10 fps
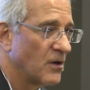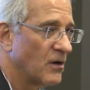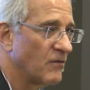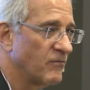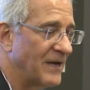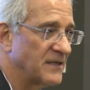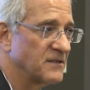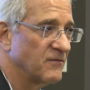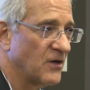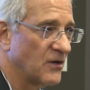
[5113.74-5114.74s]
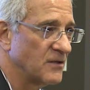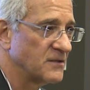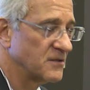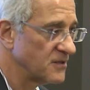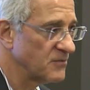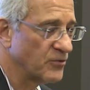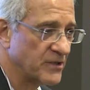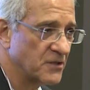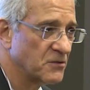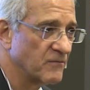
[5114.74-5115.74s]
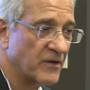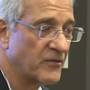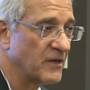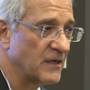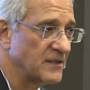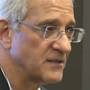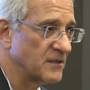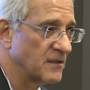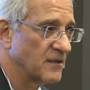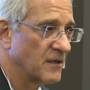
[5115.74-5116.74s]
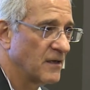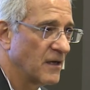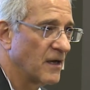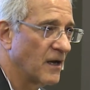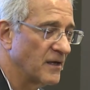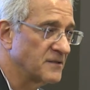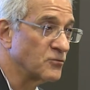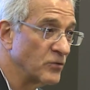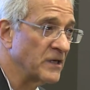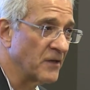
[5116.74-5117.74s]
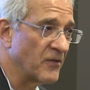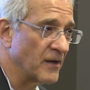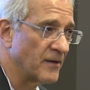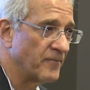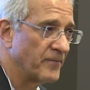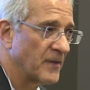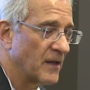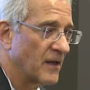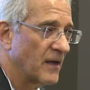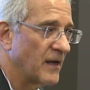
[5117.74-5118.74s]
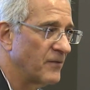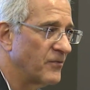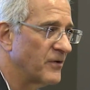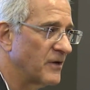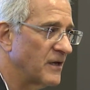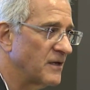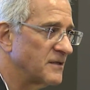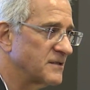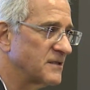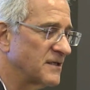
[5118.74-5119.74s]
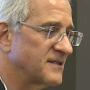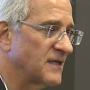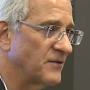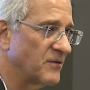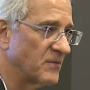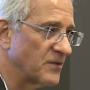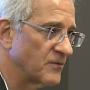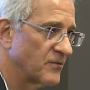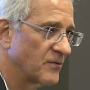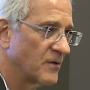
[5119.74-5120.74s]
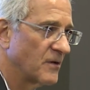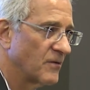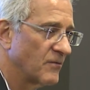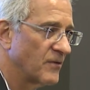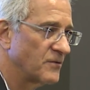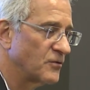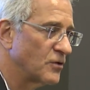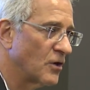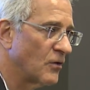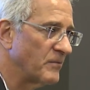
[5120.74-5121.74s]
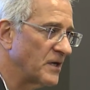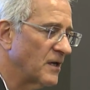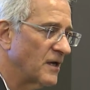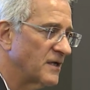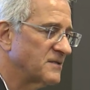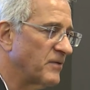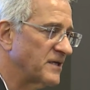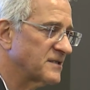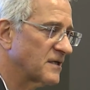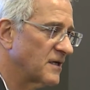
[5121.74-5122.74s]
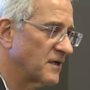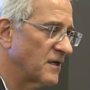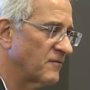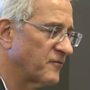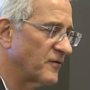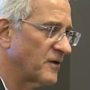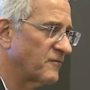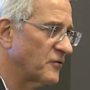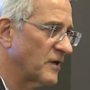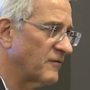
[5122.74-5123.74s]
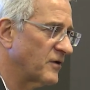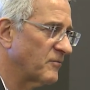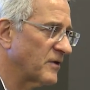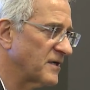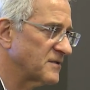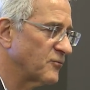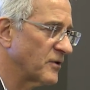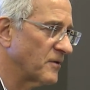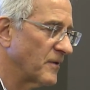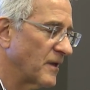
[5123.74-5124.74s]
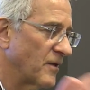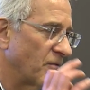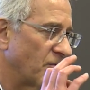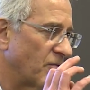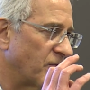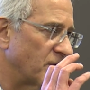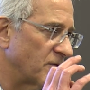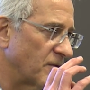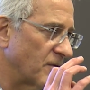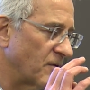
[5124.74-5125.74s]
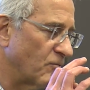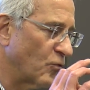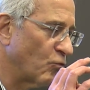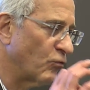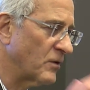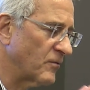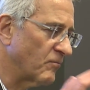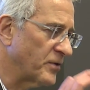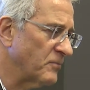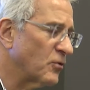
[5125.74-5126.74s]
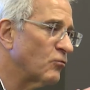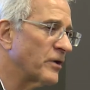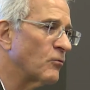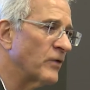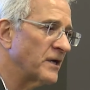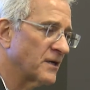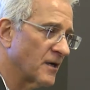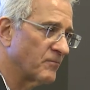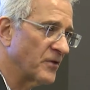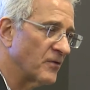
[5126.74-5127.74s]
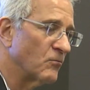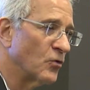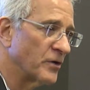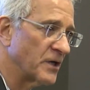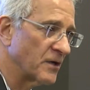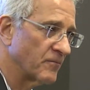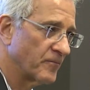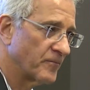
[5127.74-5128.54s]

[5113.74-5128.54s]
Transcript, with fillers: of massive violence. There is a potential of ethnic cleansing. Uh, it's really there. And there is a sentiment that you know. I mean, it's basically if, if you live in a place where the, people want to wake up in the morning